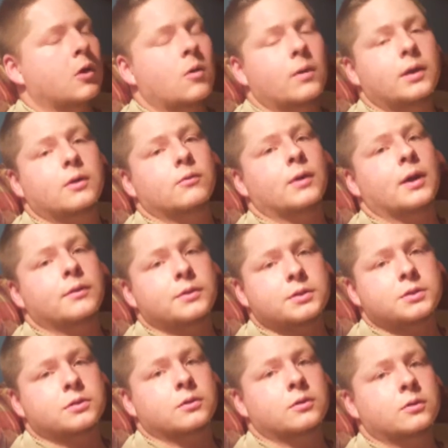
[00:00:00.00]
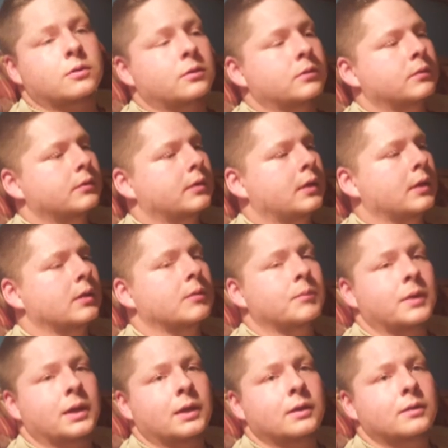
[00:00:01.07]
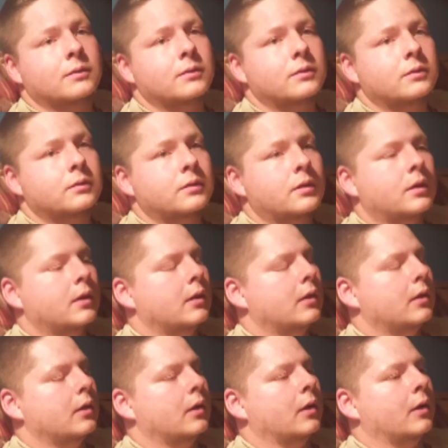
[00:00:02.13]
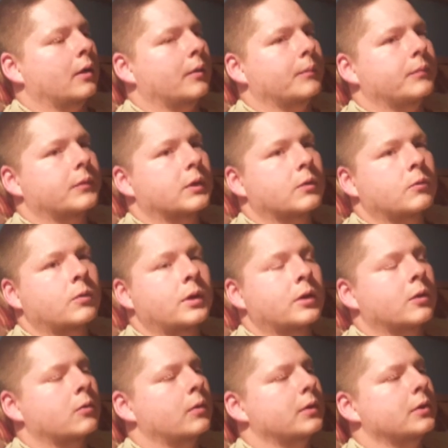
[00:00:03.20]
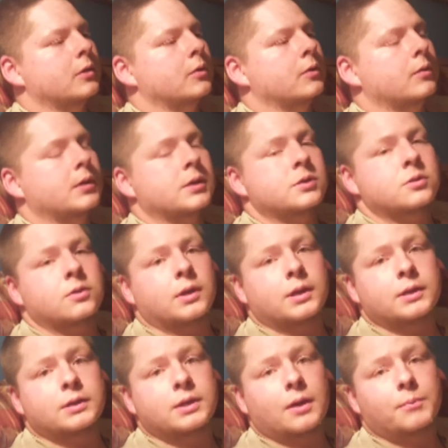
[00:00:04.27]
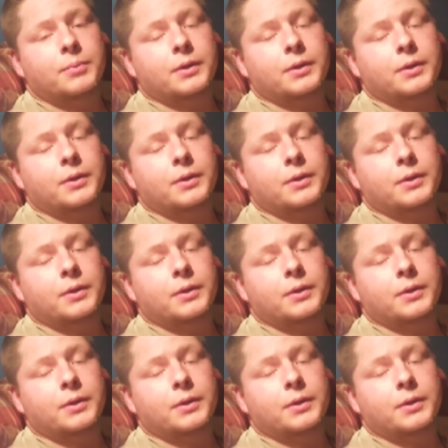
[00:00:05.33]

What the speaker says: going around the circle in the mead, what you're going to do is you can